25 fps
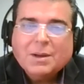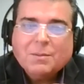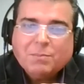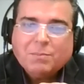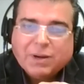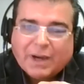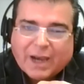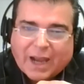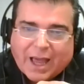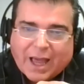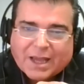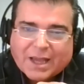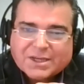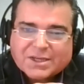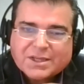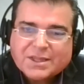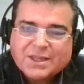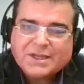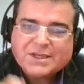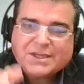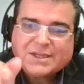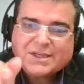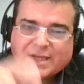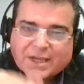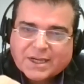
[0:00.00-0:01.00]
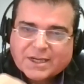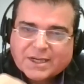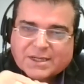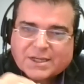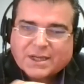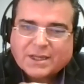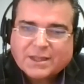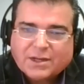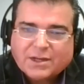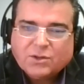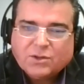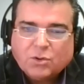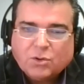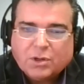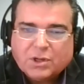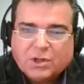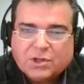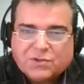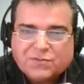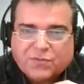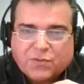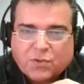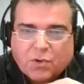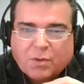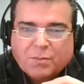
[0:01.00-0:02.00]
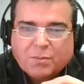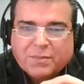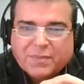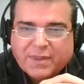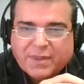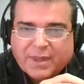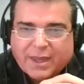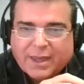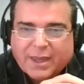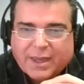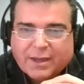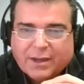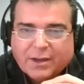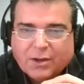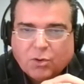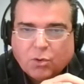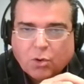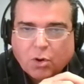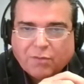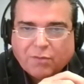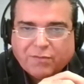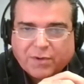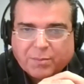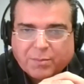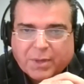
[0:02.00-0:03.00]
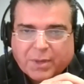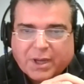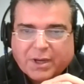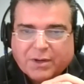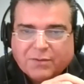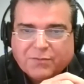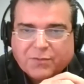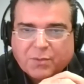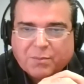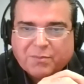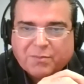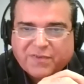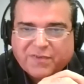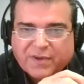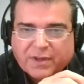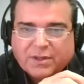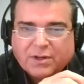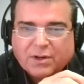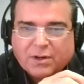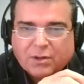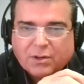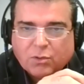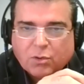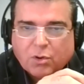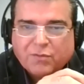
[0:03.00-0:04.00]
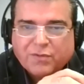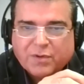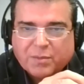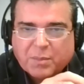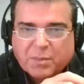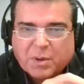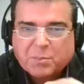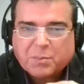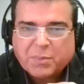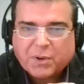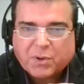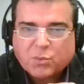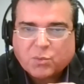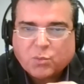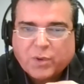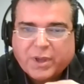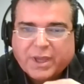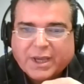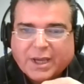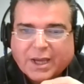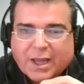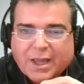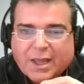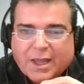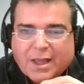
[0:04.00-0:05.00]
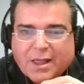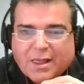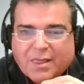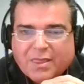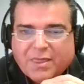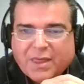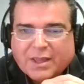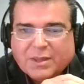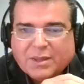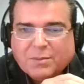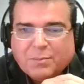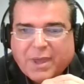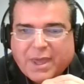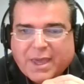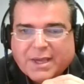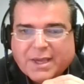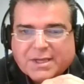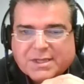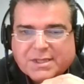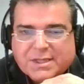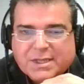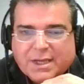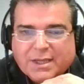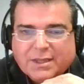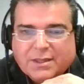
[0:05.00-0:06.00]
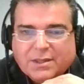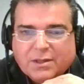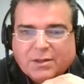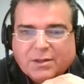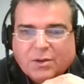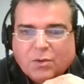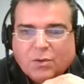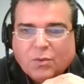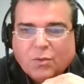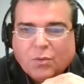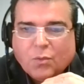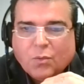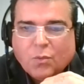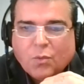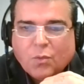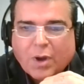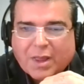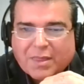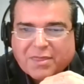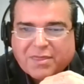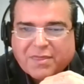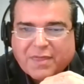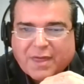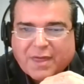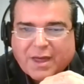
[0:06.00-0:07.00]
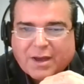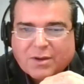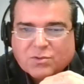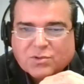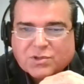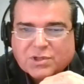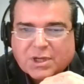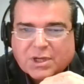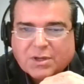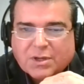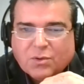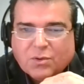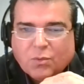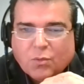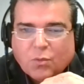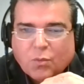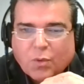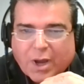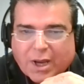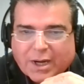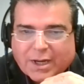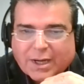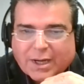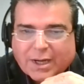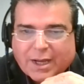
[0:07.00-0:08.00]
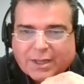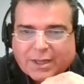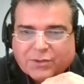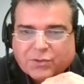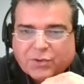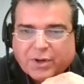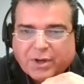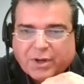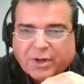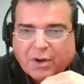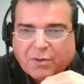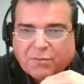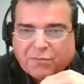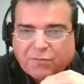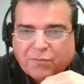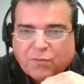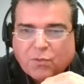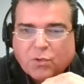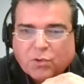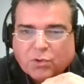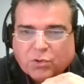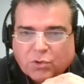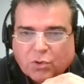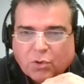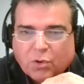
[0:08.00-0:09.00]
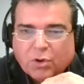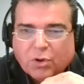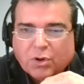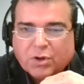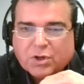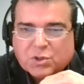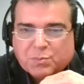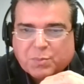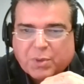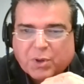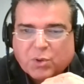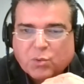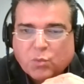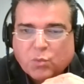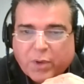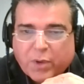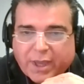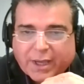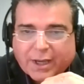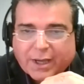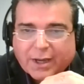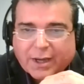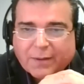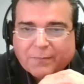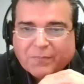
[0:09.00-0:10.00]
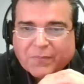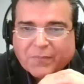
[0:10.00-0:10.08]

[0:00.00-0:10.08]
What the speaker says: plus the $600 from the government, from federal government per week. That makes it $1,104 per week.